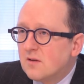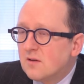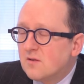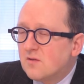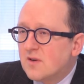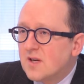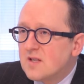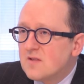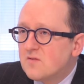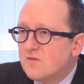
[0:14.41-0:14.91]

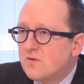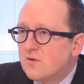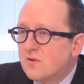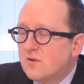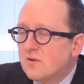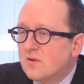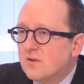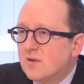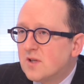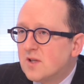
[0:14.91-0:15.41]

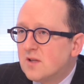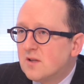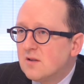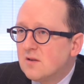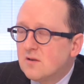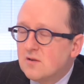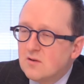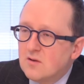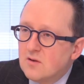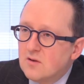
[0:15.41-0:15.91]
transfer
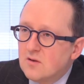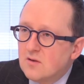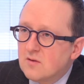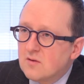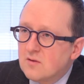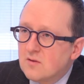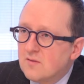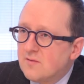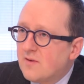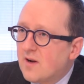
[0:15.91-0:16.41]
in
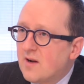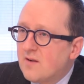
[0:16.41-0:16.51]
the